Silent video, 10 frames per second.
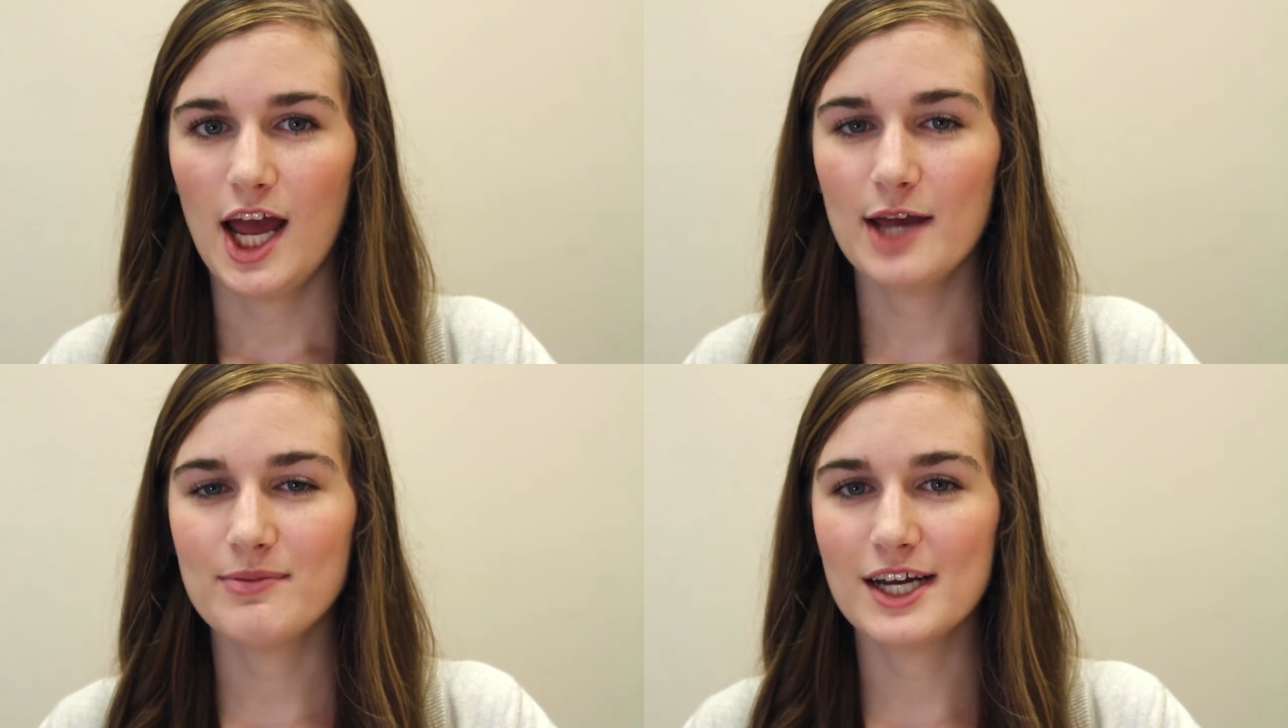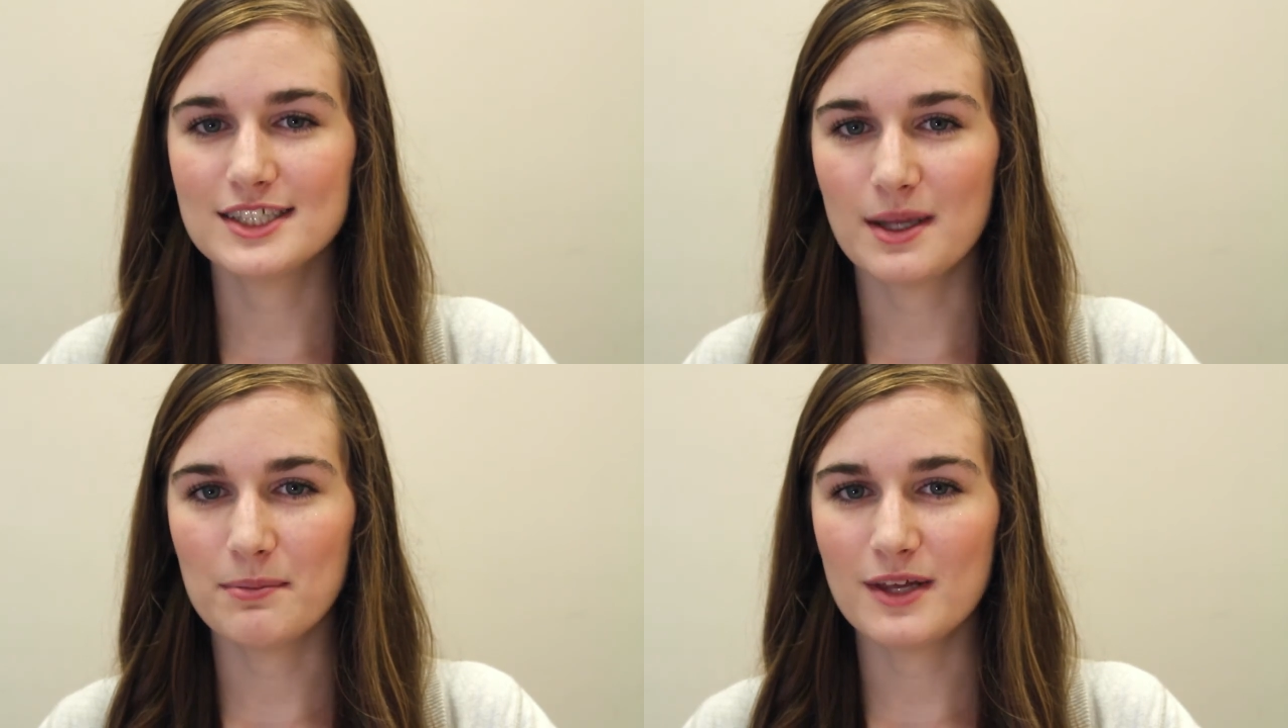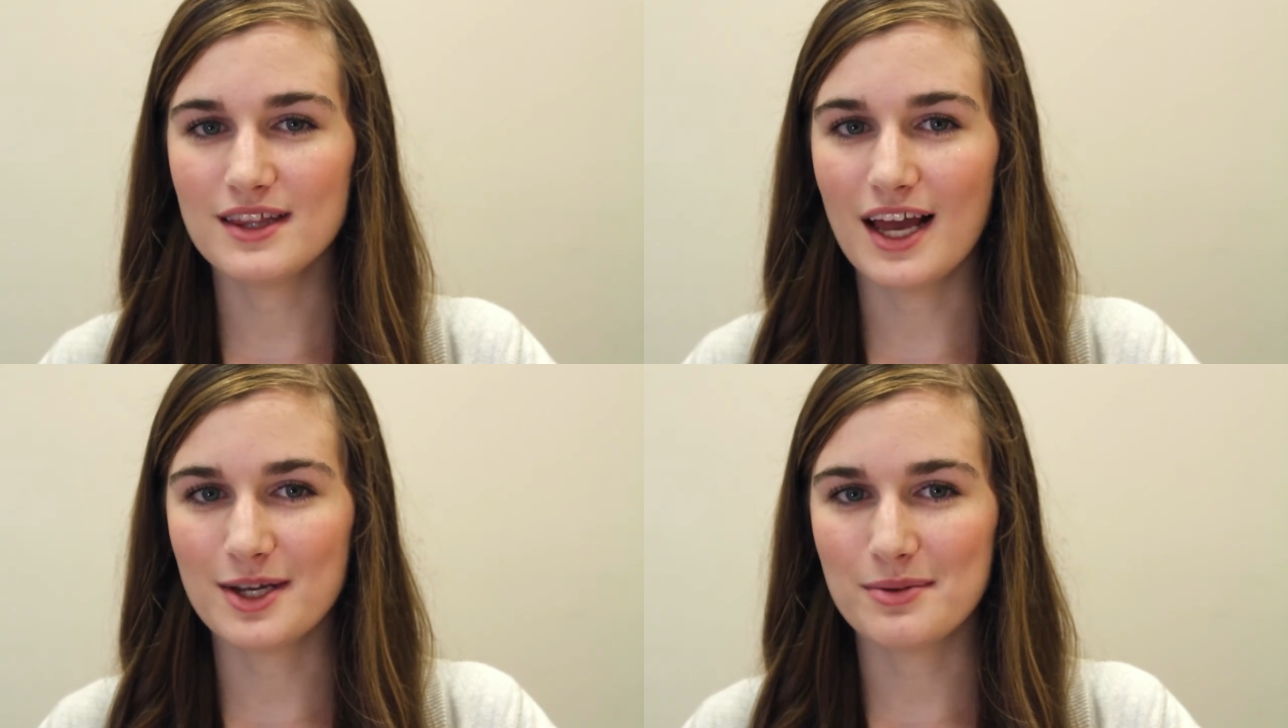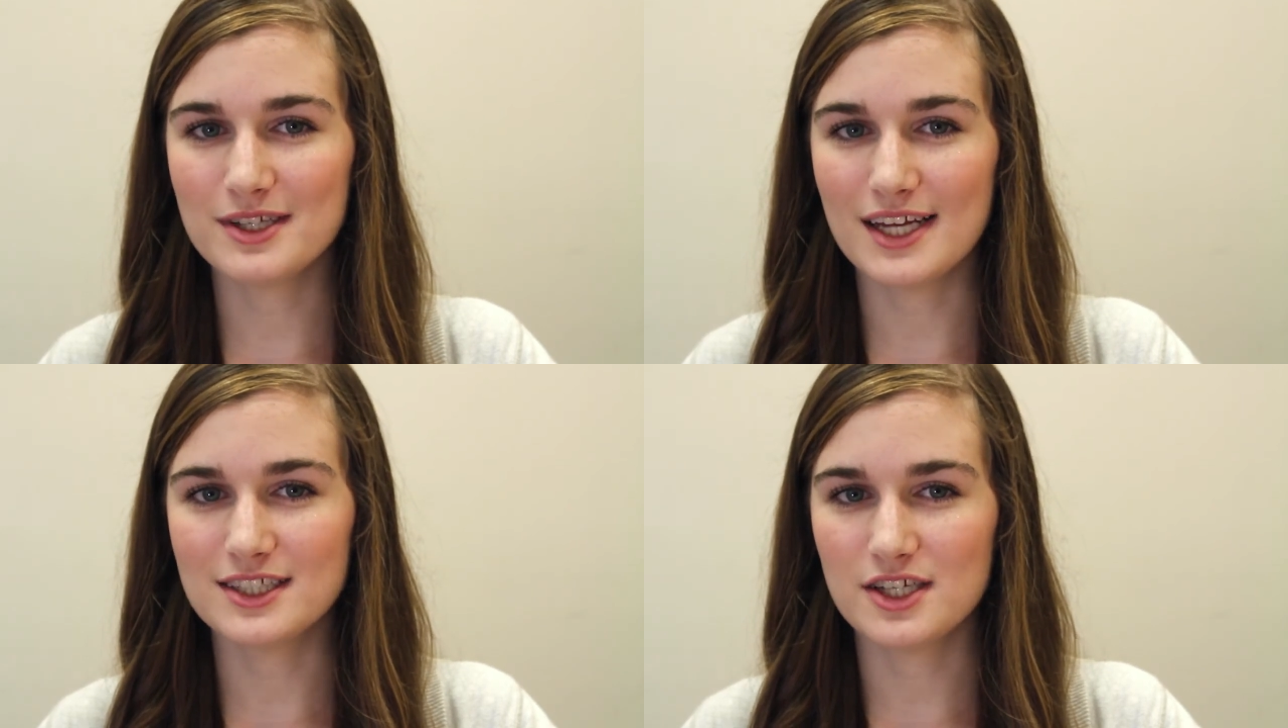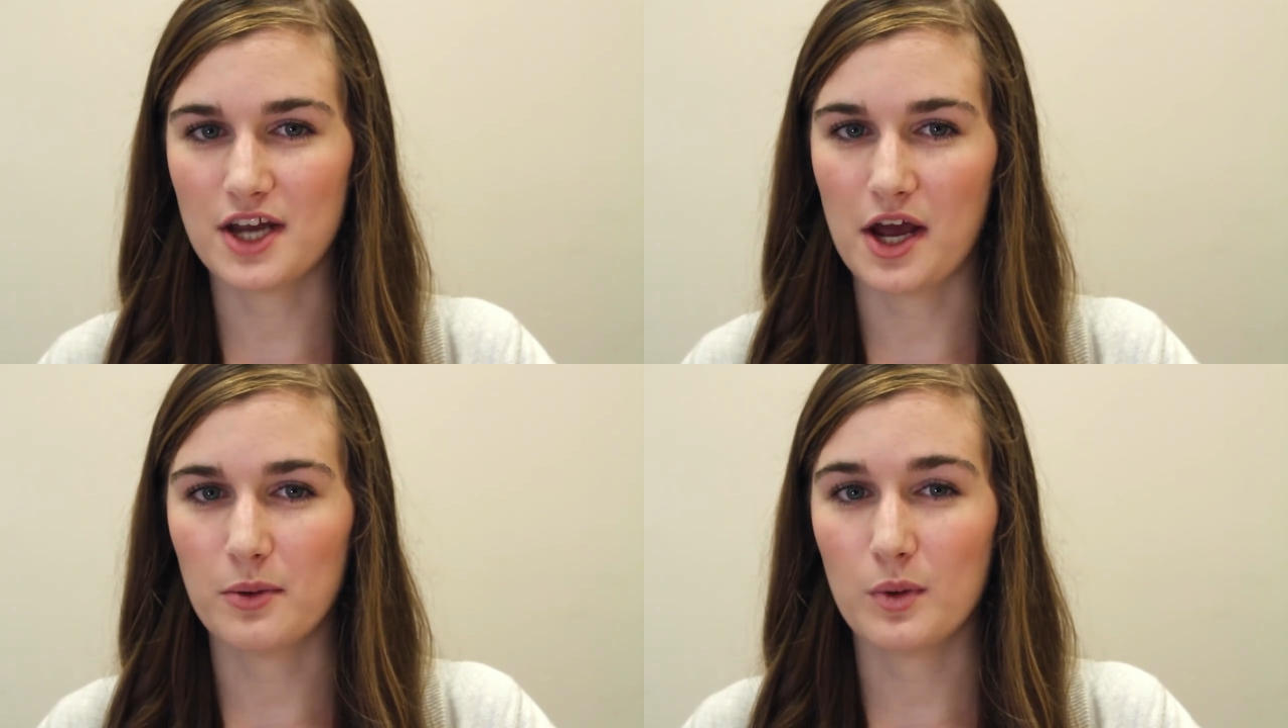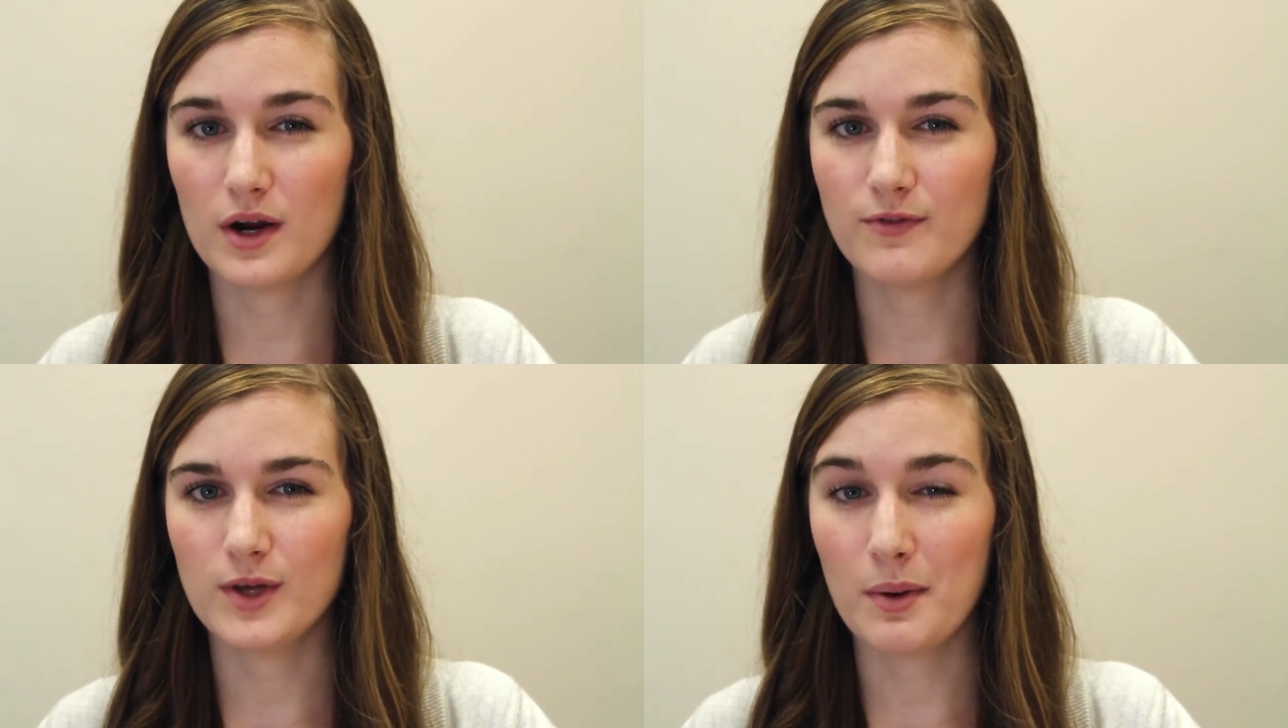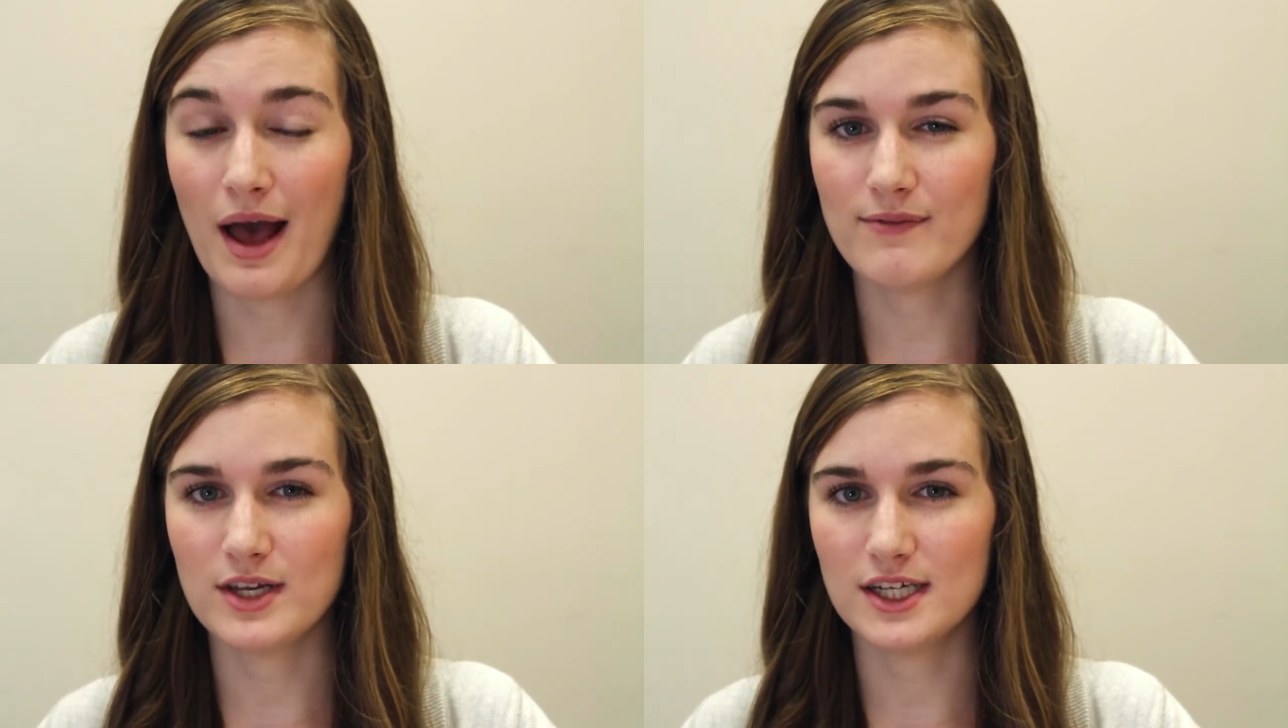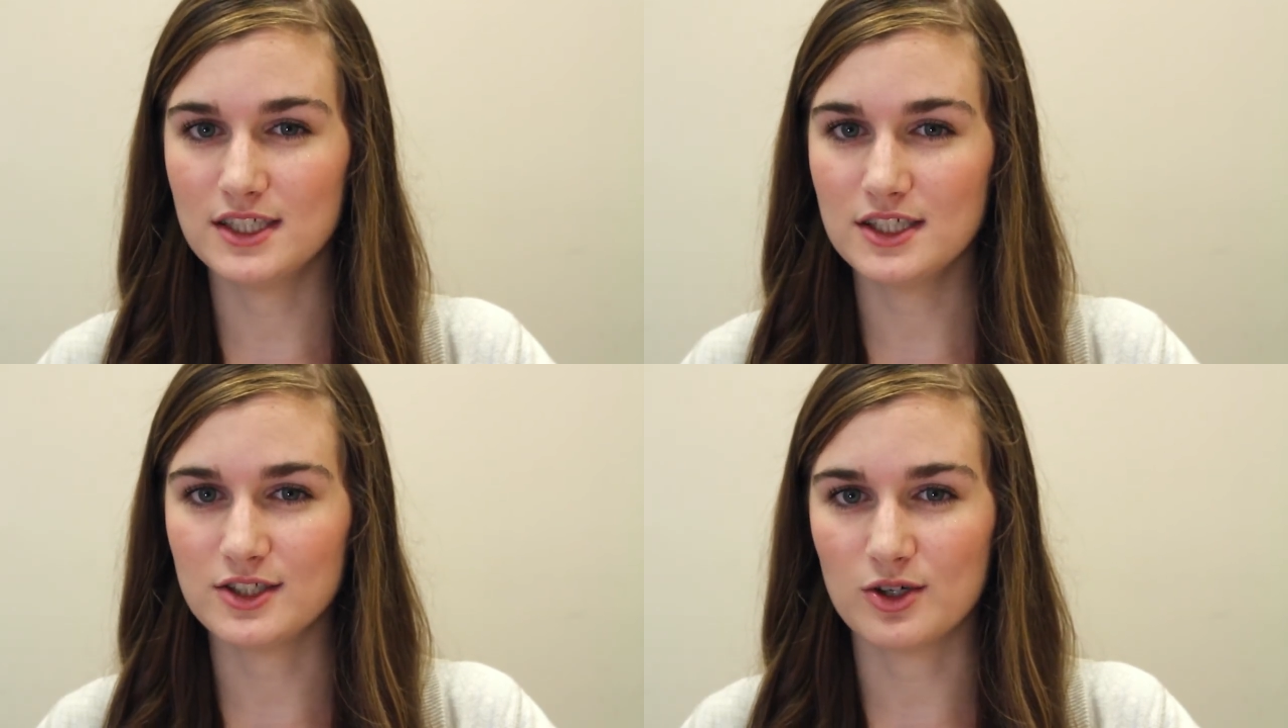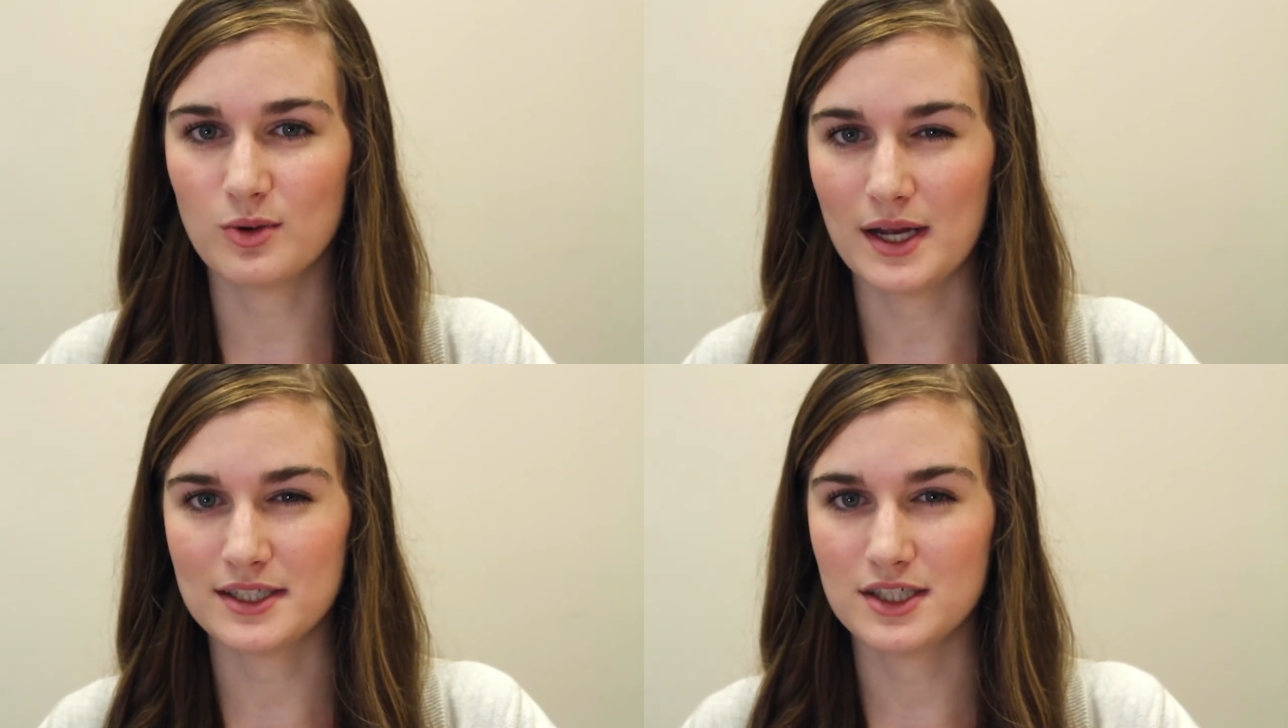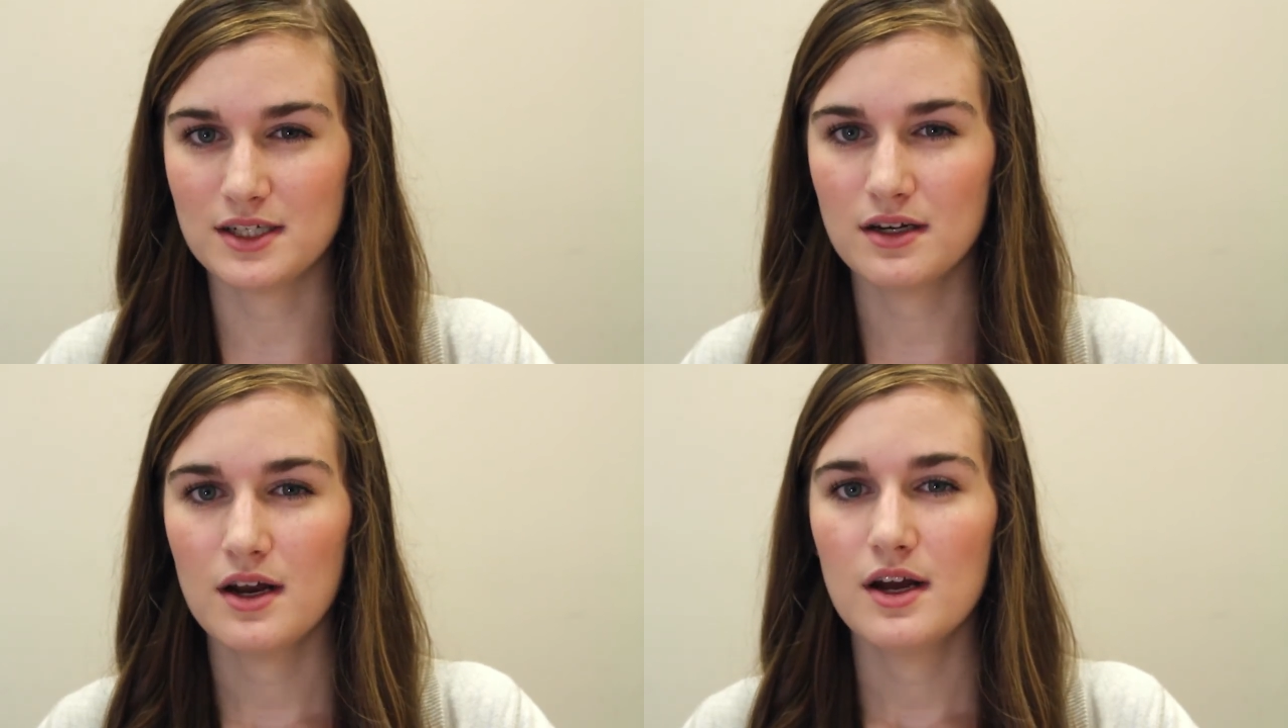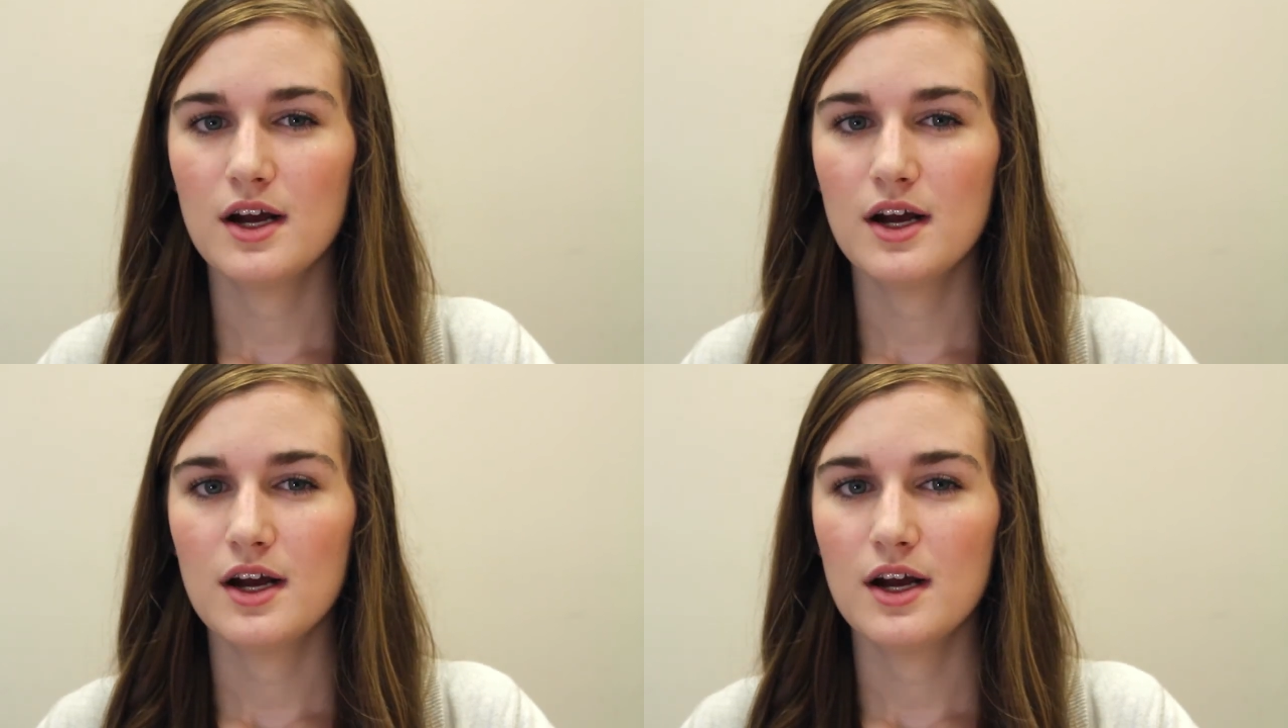If there is something that you would like to know, or if you have an additional question,